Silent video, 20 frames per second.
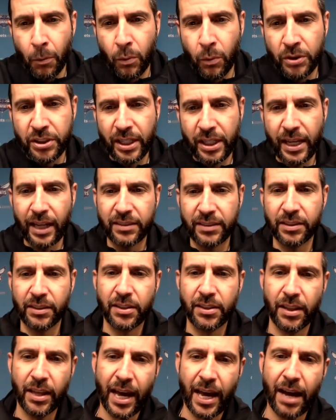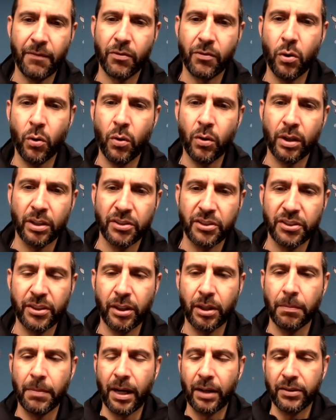Once it gets into the half court, it's
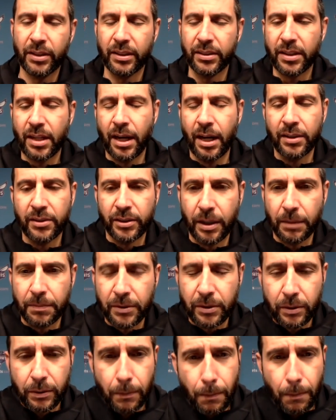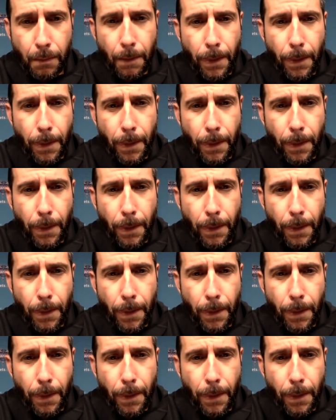still about these concepts.